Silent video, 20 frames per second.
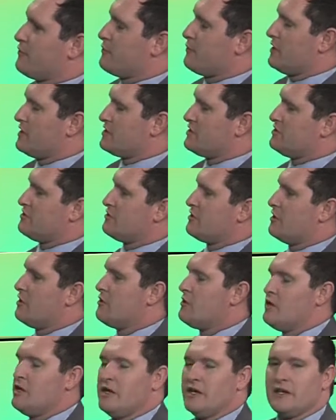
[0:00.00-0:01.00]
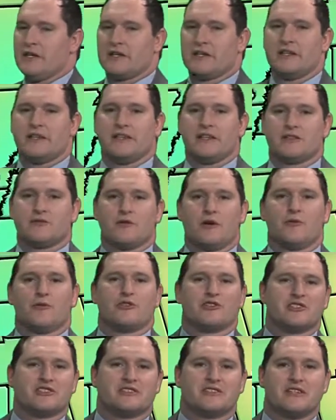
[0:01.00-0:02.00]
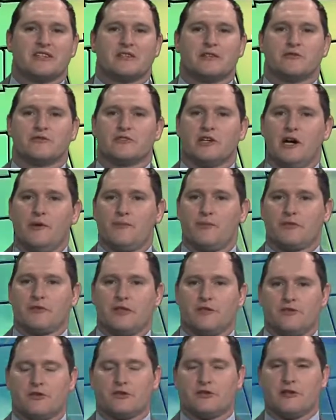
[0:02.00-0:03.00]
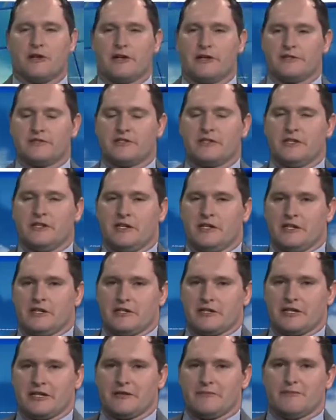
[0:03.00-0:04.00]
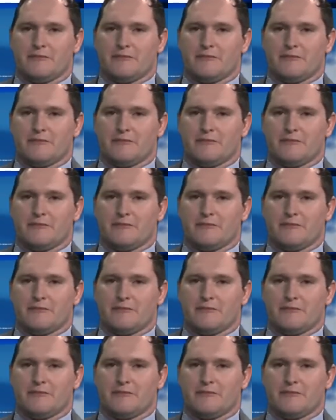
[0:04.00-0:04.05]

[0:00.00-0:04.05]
west you go. Again, that's why we're just seeing those upper level clouds Again,